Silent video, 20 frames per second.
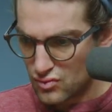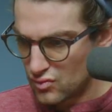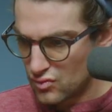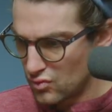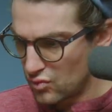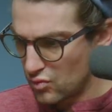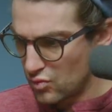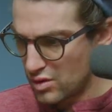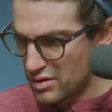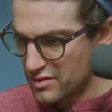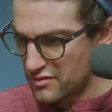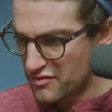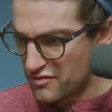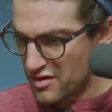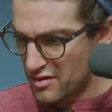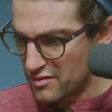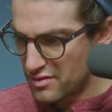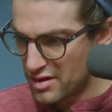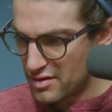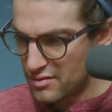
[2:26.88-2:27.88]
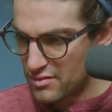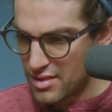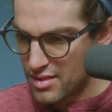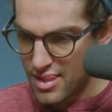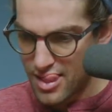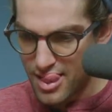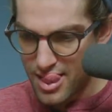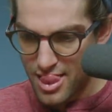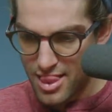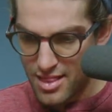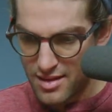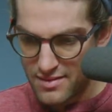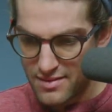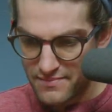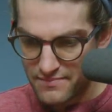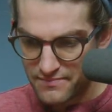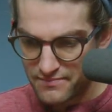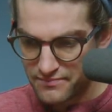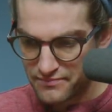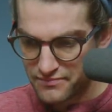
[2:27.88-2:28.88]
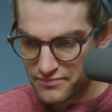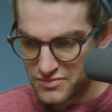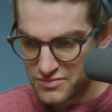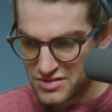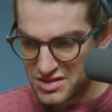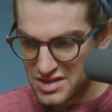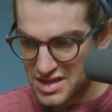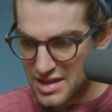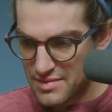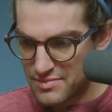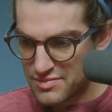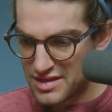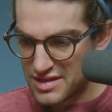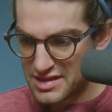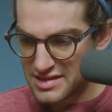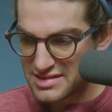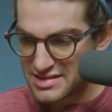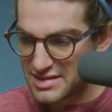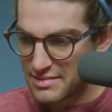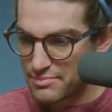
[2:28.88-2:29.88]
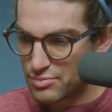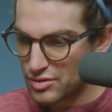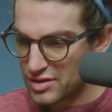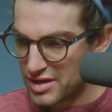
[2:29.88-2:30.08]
one photo to keep things simple